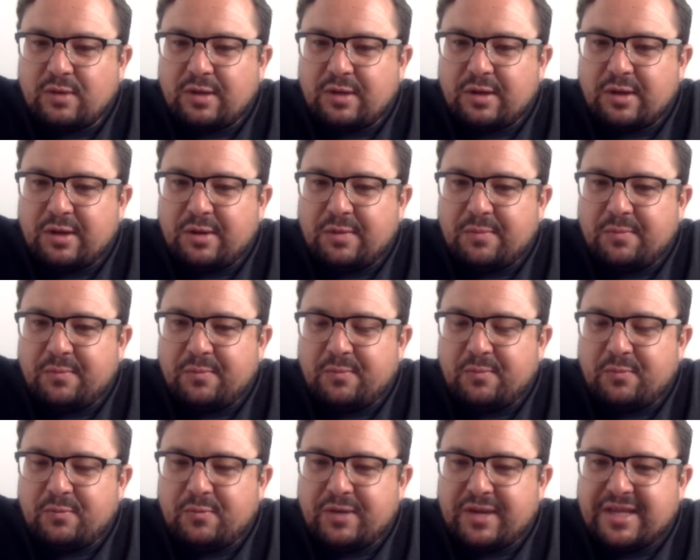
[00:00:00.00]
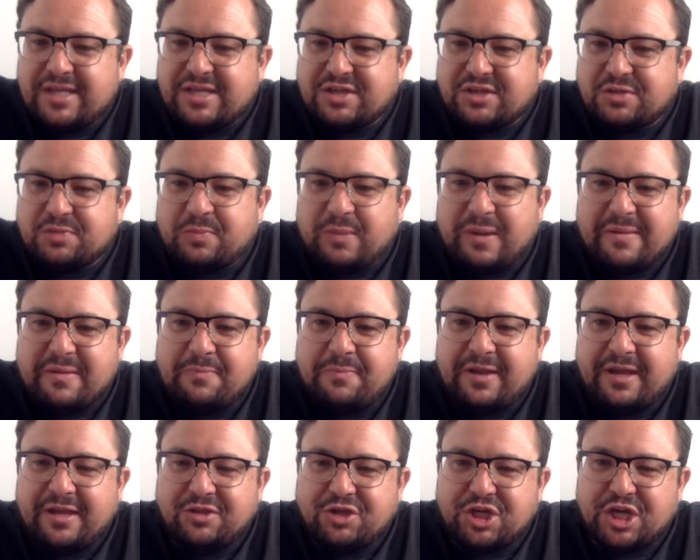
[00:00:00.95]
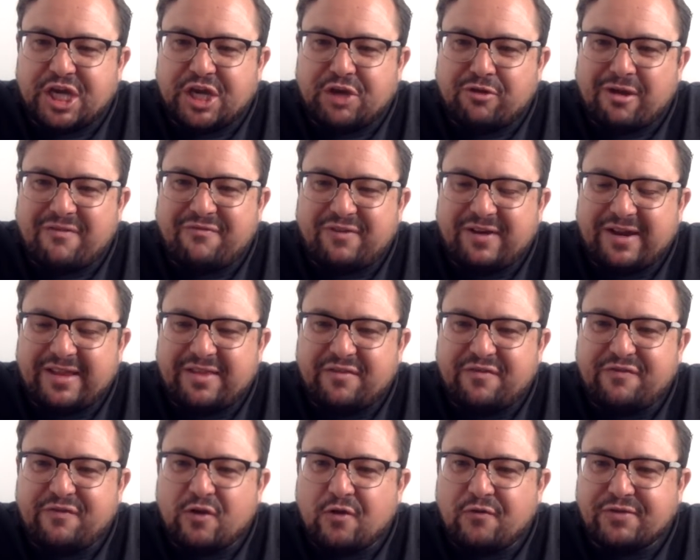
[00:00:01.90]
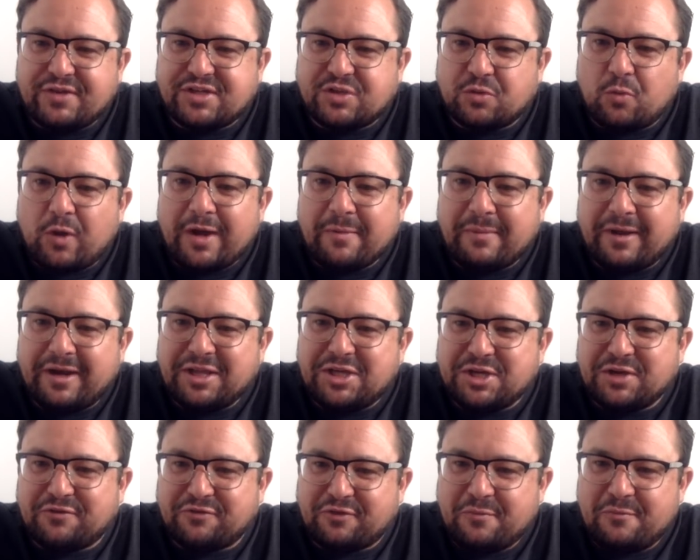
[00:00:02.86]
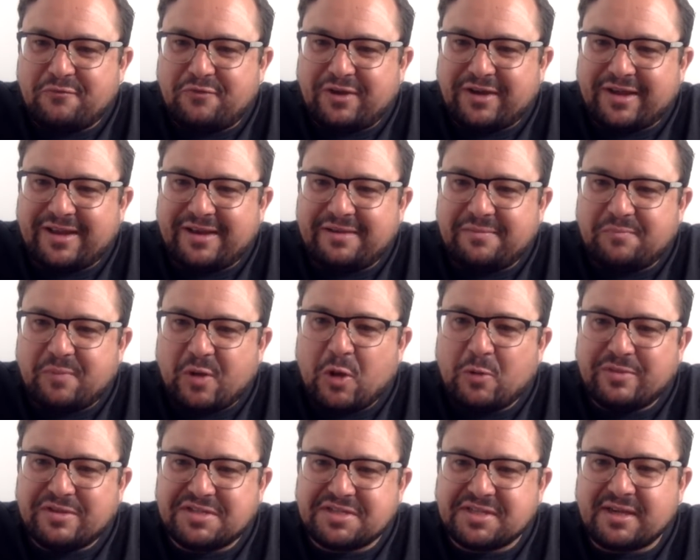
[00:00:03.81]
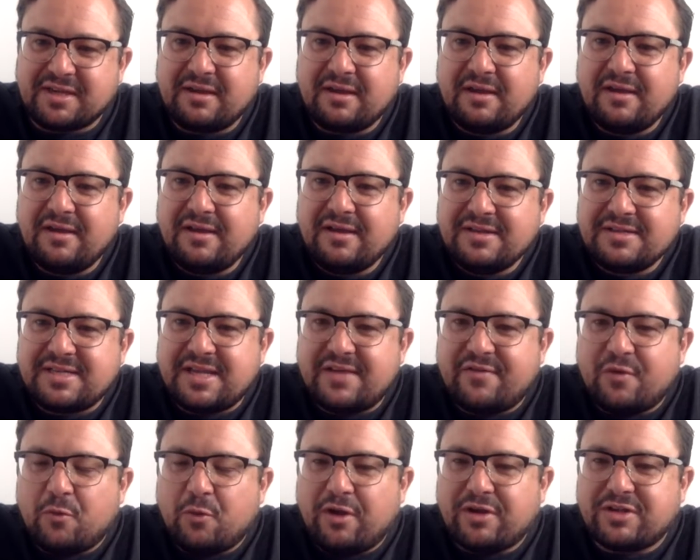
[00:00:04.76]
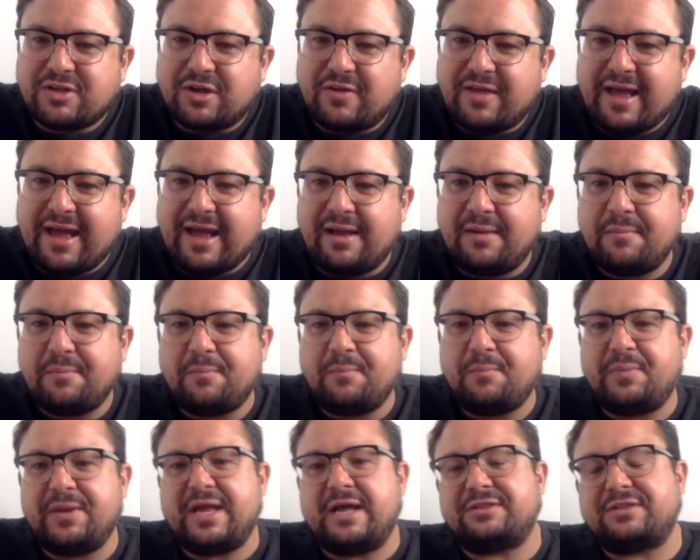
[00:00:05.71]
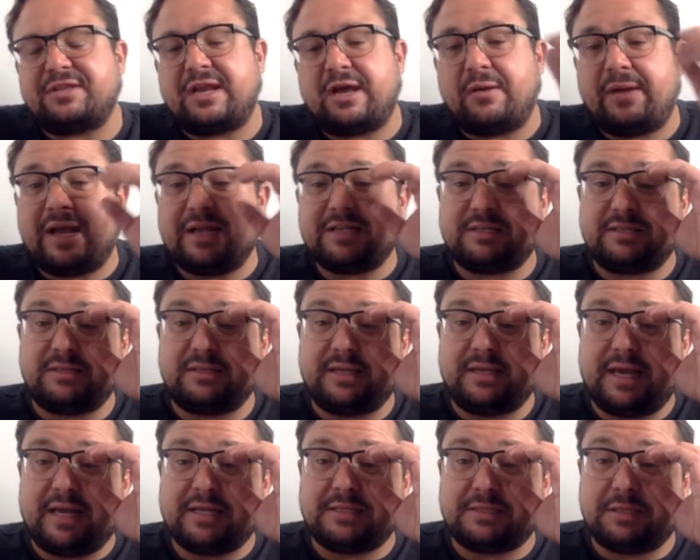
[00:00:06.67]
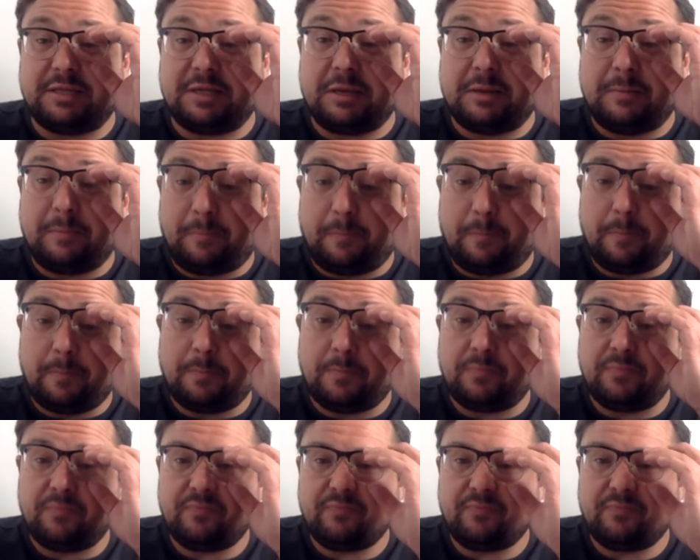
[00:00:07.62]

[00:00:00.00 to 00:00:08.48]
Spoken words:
We need to just maybe pick geographically the furthest away manager from fucking Bermondsey, see if it works like that. But, yeah, I don't know. It hasn't,